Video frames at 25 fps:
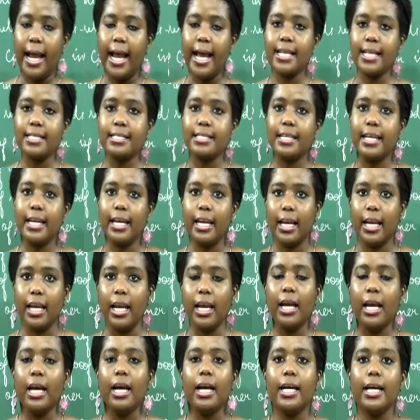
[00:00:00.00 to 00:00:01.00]

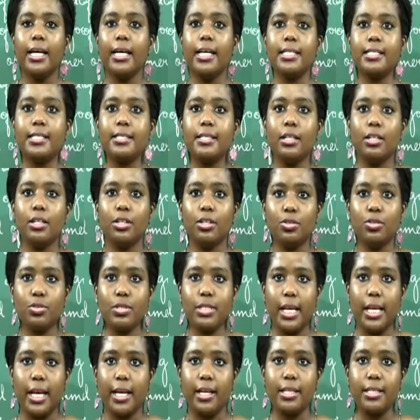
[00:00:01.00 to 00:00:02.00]
SDE
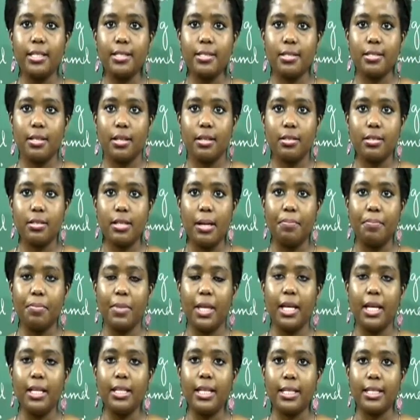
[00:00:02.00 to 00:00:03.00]
is
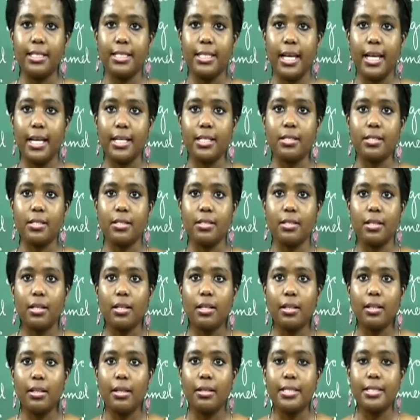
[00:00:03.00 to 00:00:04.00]
something that says
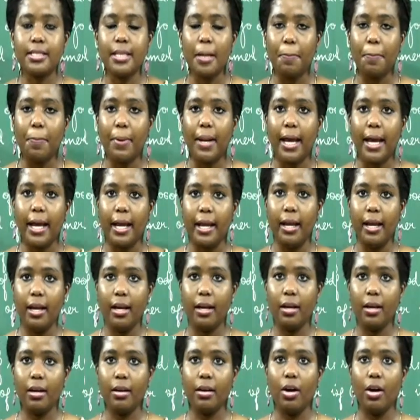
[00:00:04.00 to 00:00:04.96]
the supply